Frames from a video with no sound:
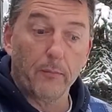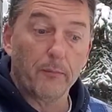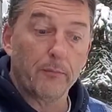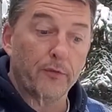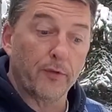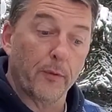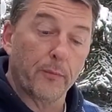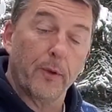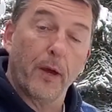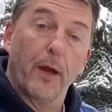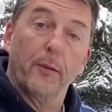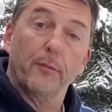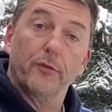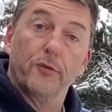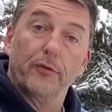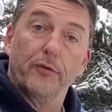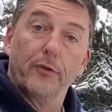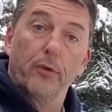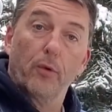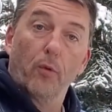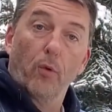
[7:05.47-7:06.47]
Sometimes you'll
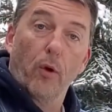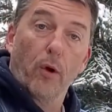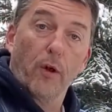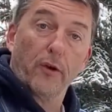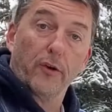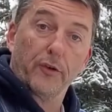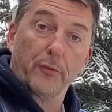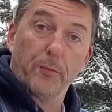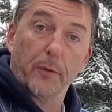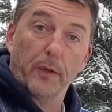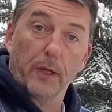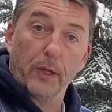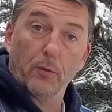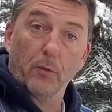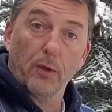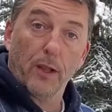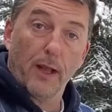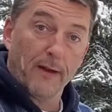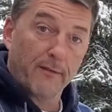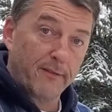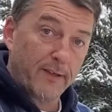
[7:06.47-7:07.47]
see the water spigot will
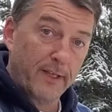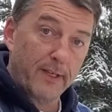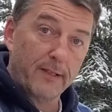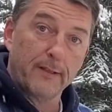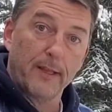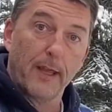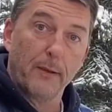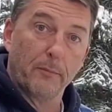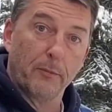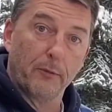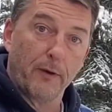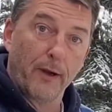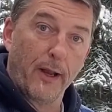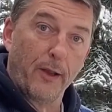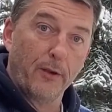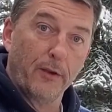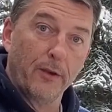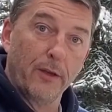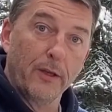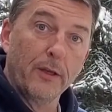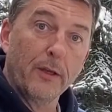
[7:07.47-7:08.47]
have heat tape
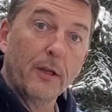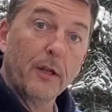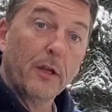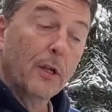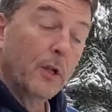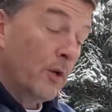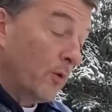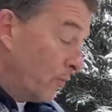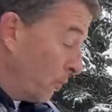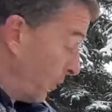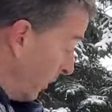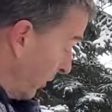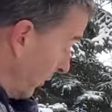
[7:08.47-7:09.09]
around it. Where